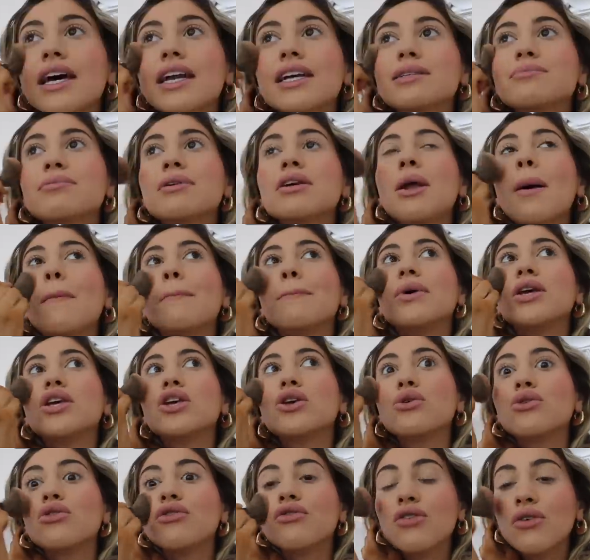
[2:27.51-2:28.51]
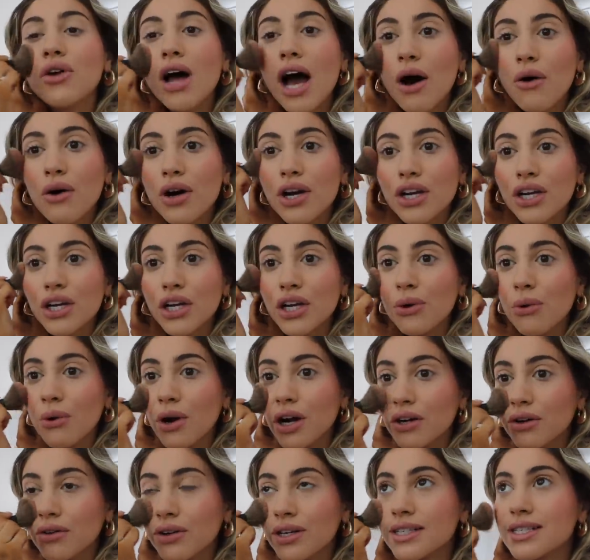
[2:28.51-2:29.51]
It has been beautiful out in New
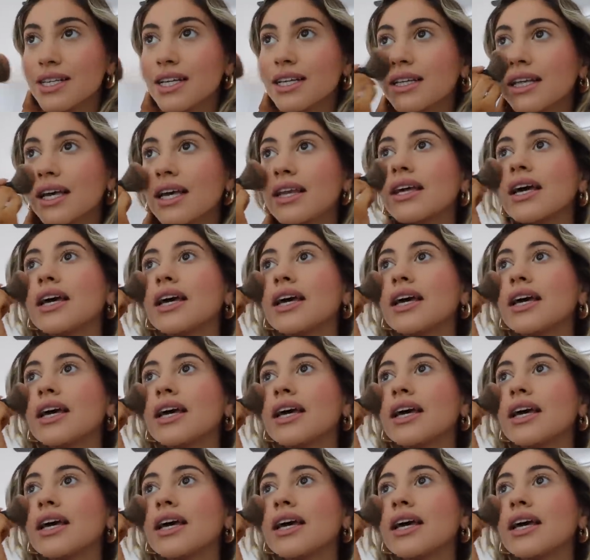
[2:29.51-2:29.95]
York recently.